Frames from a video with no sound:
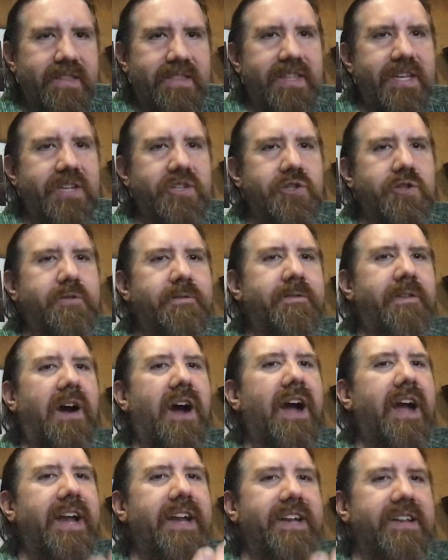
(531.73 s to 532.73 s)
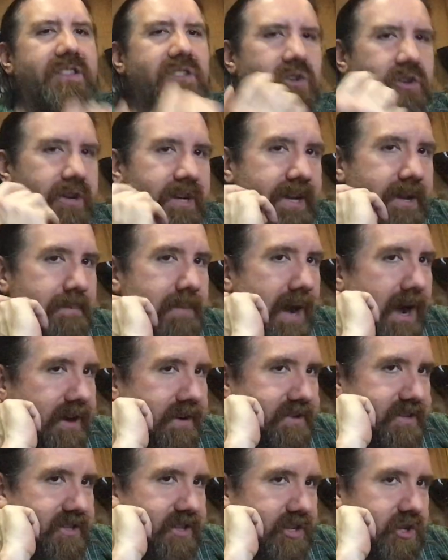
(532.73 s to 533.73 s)
things you find and learning
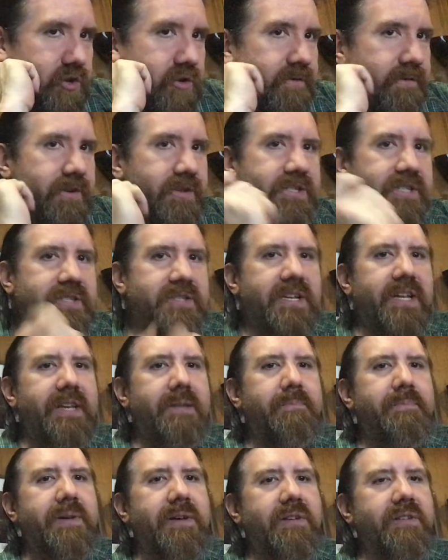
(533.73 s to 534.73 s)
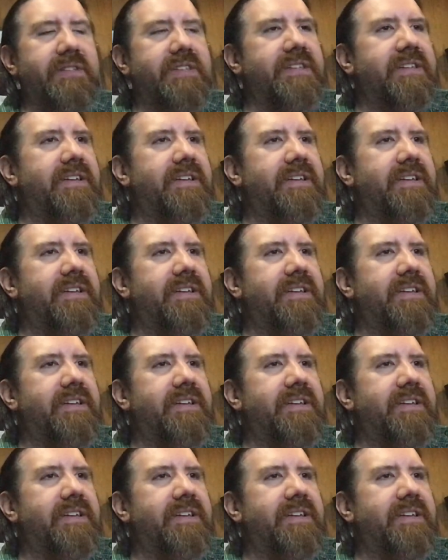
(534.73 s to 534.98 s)
about the universe that's getting built